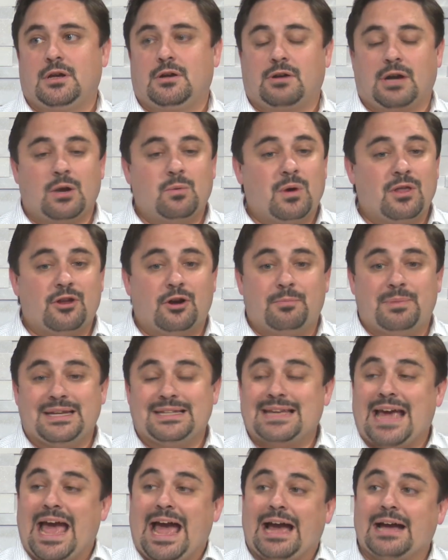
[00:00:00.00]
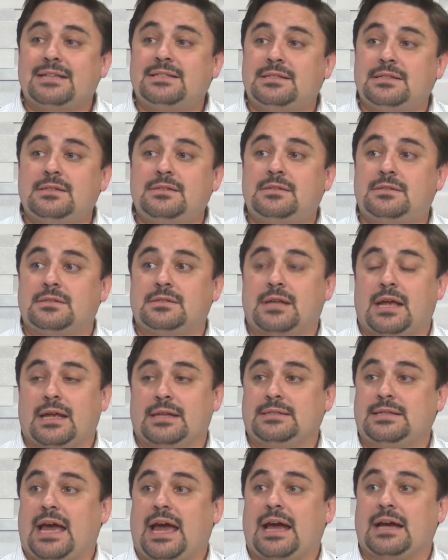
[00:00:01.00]
right? Whether it be taxes and,
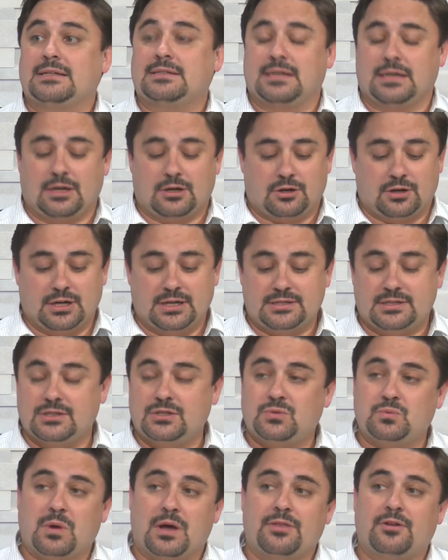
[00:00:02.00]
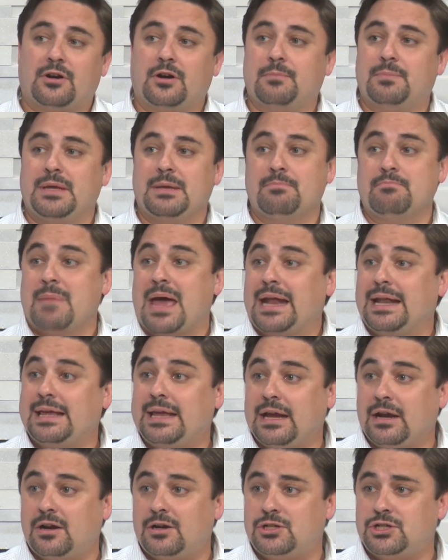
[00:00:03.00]
and tax increases, whether it be
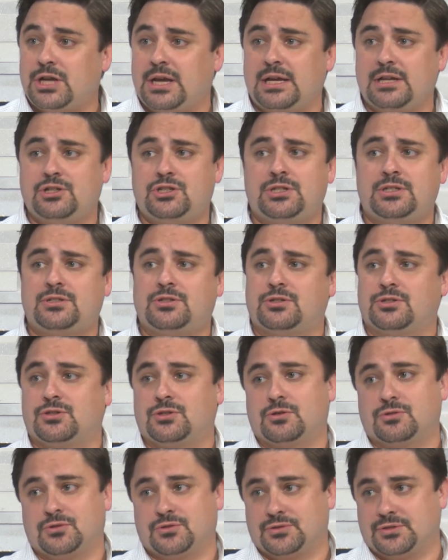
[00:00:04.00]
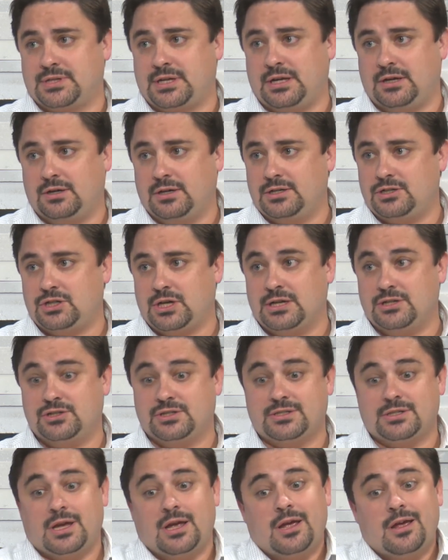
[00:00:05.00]
Medicare changes or Social Security
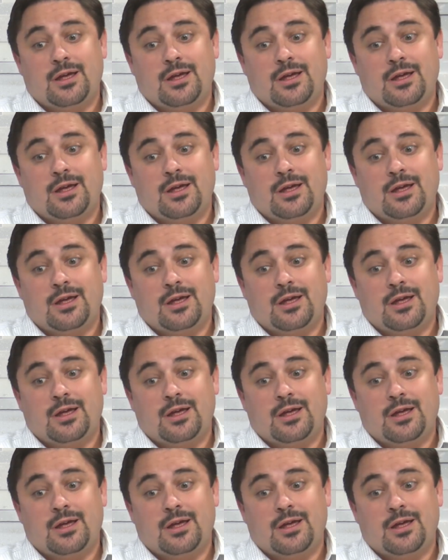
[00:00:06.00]
changes,